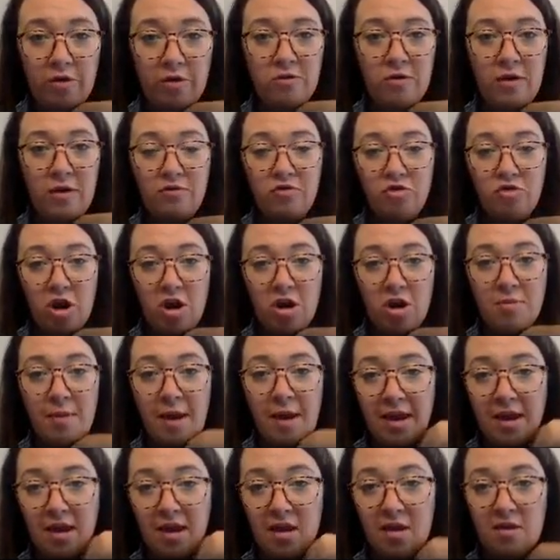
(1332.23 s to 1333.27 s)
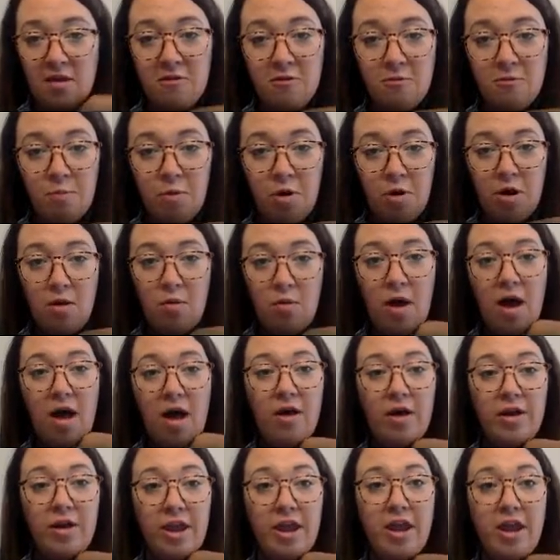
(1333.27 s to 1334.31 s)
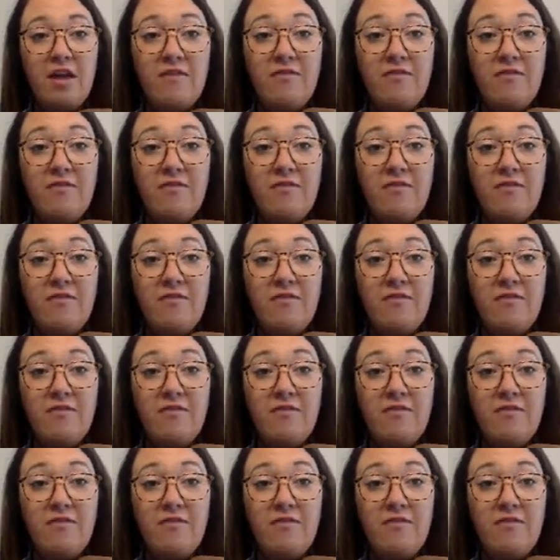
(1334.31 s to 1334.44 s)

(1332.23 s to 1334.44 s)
So I've trained my kids pretty well on like,